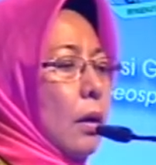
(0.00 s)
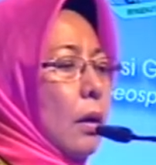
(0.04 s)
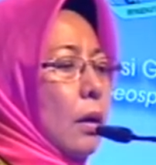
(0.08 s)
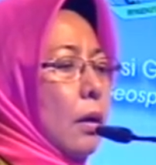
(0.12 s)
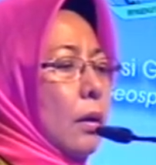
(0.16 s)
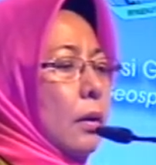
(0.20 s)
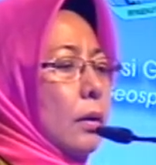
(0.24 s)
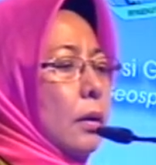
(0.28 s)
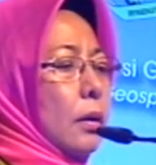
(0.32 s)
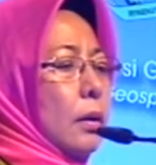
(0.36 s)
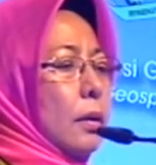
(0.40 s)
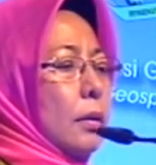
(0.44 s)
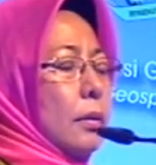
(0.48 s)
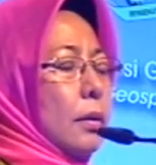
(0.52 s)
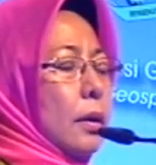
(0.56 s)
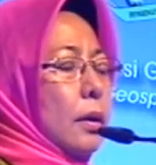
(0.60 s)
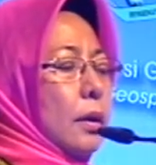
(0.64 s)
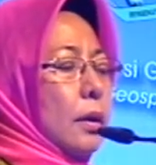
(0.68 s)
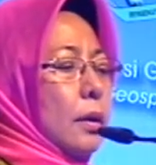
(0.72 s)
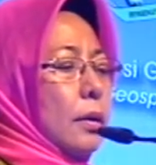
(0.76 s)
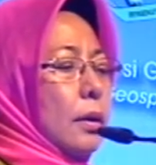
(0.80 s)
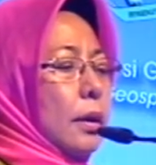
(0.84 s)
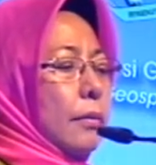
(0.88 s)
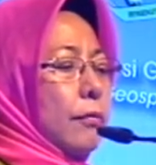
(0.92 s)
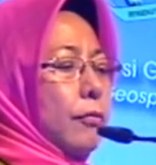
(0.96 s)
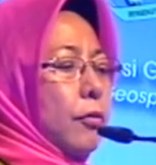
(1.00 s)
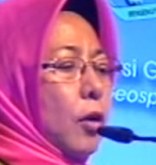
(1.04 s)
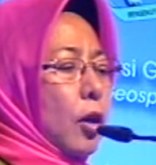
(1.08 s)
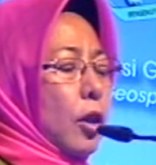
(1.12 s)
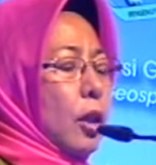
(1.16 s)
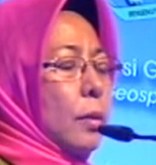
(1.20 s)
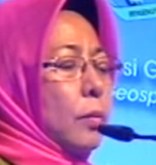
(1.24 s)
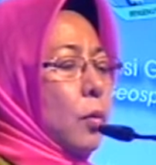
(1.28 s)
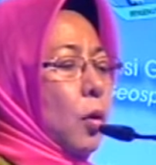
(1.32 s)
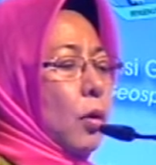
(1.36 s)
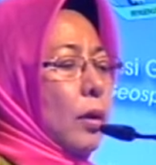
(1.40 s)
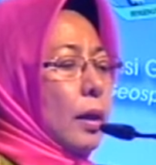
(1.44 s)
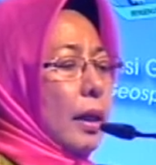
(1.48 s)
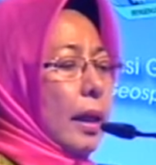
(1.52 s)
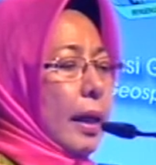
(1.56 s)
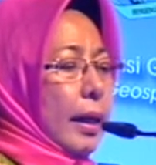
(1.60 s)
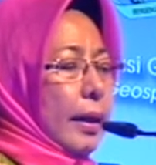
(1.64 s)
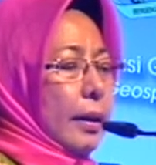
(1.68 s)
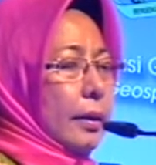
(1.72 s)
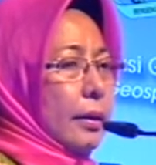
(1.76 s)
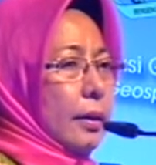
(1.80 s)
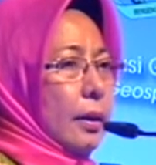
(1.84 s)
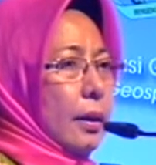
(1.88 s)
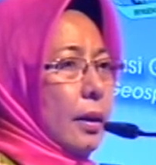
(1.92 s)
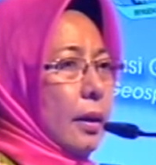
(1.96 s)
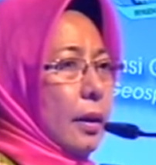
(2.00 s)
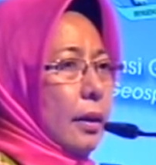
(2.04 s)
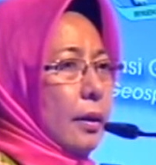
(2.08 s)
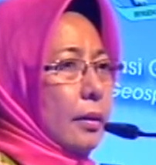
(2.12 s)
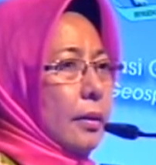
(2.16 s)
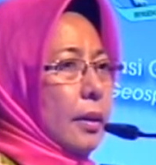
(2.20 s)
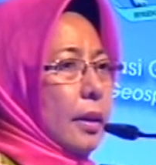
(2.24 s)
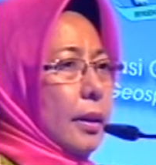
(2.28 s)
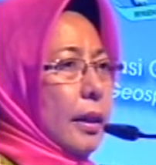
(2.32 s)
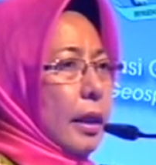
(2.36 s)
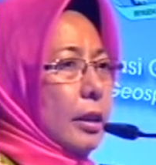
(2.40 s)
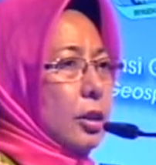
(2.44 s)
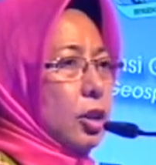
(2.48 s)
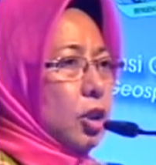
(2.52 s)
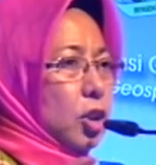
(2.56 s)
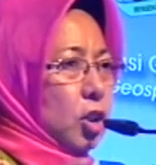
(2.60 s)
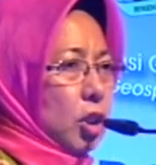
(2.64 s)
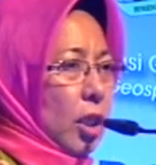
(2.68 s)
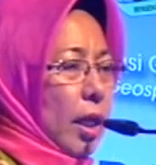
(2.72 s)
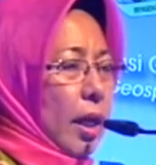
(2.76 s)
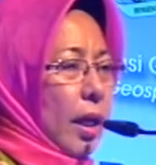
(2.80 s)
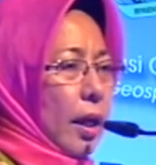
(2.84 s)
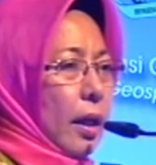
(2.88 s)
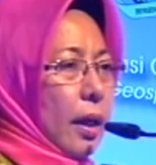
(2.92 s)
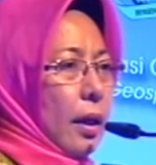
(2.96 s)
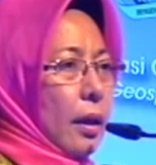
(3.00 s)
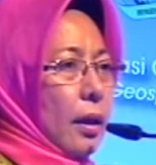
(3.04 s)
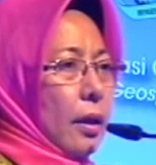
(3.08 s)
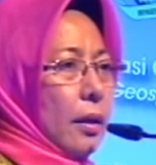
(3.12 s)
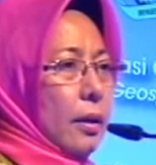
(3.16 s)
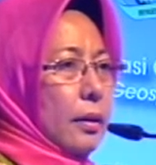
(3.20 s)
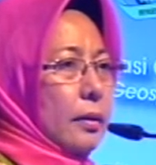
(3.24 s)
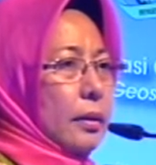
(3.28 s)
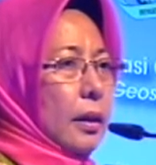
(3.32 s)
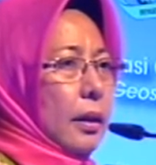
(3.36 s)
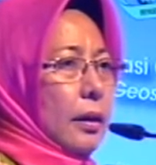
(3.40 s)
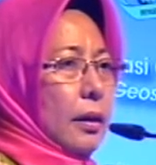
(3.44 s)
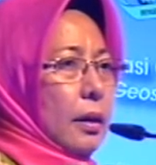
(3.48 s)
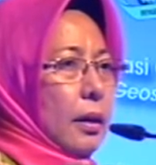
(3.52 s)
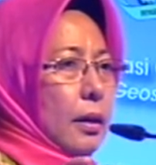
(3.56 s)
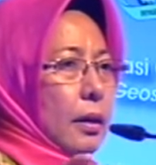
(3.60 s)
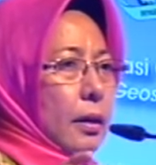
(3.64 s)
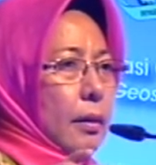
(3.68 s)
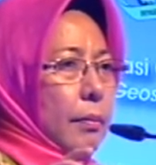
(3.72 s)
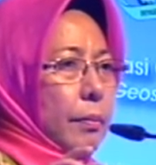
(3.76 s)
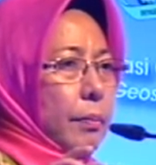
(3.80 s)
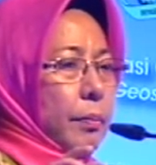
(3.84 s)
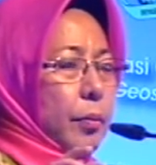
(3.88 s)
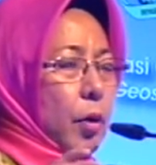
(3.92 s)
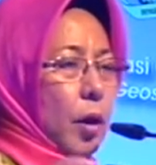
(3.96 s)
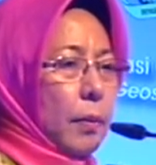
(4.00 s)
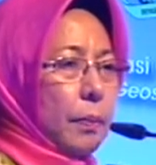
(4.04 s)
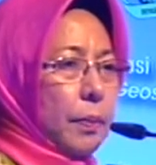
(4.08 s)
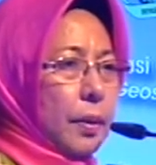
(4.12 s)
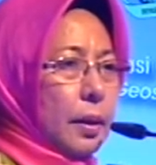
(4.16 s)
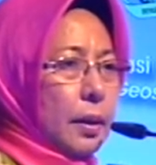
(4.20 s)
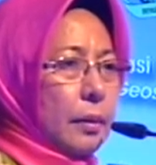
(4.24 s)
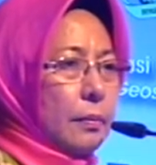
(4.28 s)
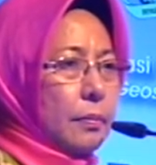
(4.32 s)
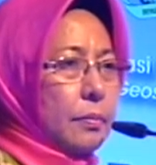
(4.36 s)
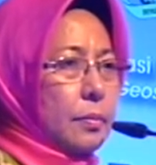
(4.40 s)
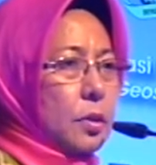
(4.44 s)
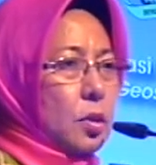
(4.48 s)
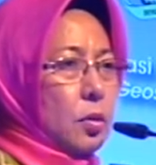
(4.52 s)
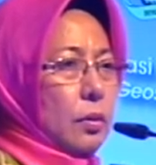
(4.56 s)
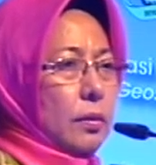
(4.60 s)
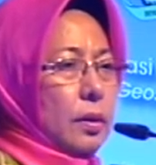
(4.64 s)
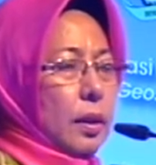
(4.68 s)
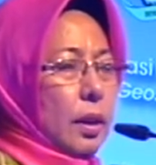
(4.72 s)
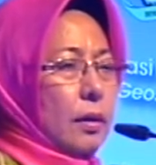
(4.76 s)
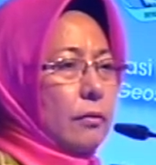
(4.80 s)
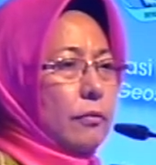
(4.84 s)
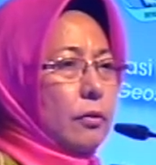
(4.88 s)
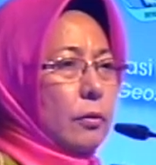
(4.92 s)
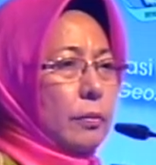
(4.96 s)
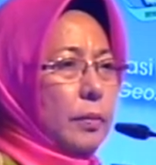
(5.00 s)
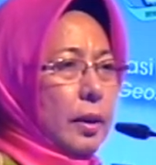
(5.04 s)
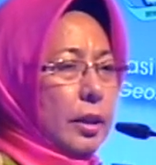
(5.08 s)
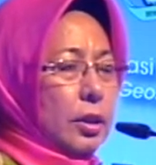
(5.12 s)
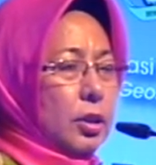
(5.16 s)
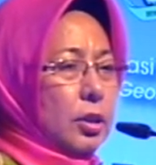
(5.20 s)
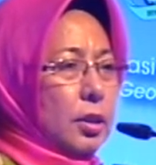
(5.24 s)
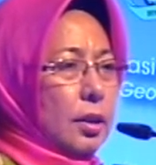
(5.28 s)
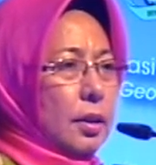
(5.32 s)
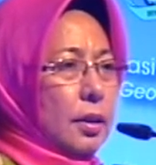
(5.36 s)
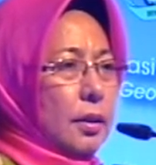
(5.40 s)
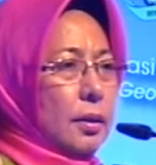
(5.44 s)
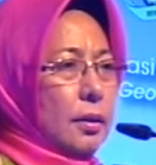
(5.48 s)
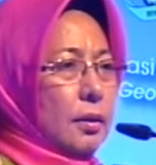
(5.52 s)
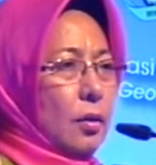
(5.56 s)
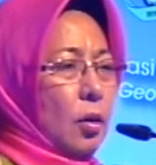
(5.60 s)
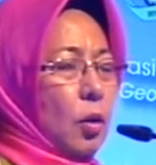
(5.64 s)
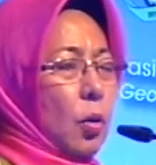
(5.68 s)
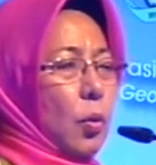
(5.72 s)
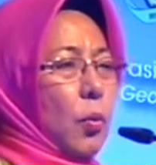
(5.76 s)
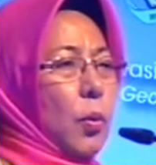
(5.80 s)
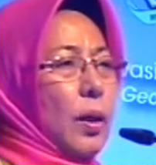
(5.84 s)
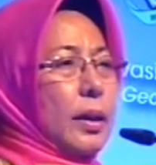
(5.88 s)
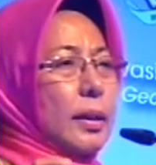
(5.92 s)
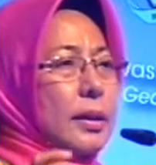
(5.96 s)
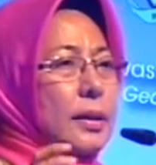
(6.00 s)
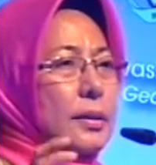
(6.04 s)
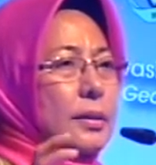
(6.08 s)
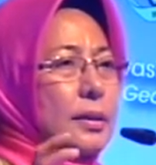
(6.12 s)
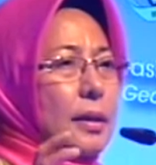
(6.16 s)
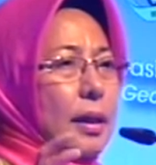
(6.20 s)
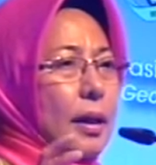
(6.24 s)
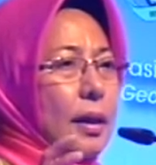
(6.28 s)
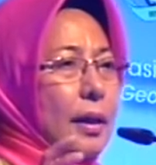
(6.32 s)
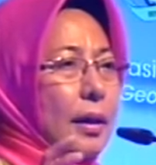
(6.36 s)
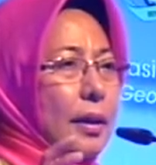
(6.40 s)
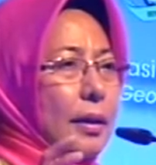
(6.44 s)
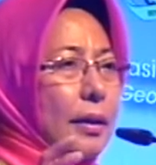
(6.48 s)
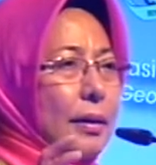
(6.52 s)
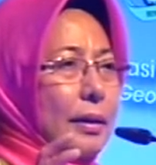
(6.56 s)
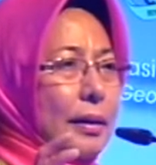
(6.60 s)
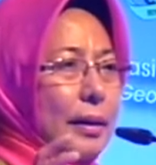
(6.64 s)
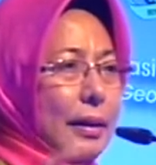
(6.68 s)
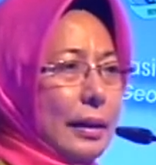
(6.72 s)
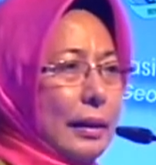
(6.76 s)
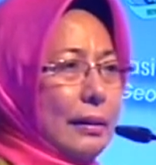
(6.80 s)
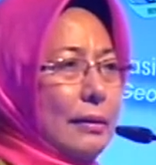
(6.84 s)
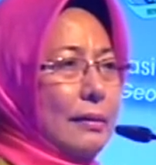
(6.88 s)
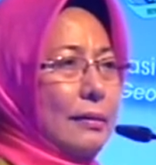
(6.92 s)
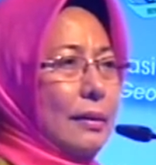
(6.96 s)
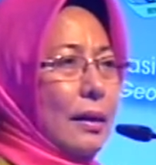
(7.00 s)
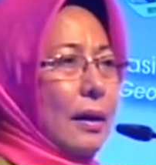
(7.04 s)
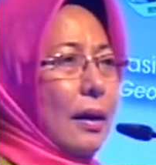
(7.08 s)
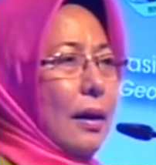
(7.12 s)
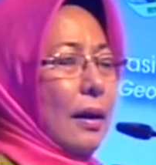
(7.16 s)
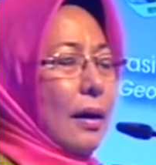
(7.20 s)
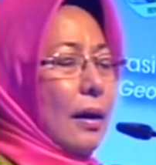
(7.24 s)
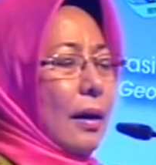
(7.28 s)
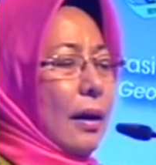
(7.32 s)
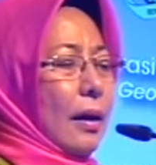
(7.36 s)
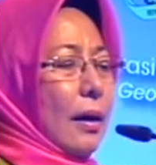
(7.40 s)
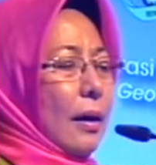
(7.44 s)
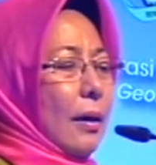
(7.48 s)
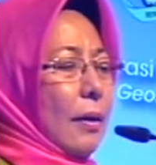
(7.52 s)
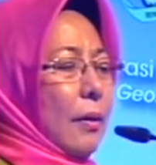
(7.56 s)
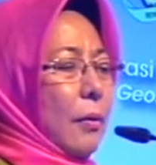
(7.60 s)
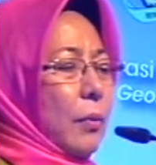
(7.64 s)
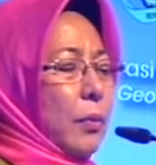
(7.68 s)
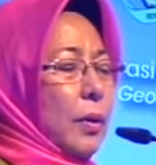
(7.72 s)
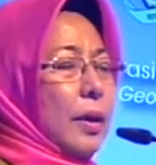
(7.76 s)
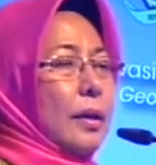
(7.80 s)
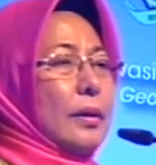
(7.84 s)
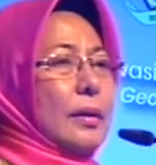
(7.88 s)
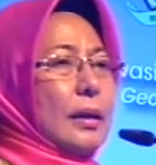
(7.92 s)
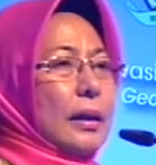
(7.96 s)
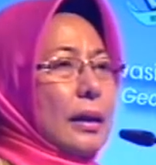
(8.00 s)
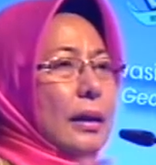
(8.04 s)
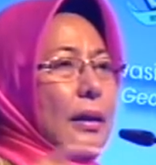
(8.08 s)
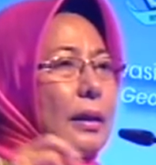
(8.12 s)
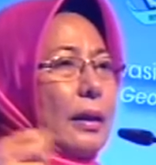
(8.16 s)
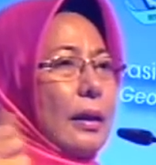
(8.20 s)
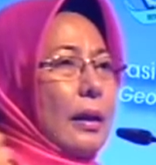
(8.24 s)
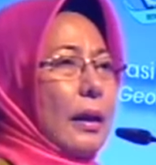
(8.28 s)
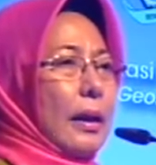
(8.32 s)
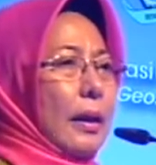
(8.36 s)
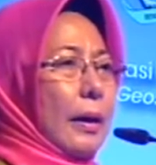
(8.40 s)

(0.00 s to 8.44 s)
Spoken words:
the forum online. They can share their problems or their information or what is their need with the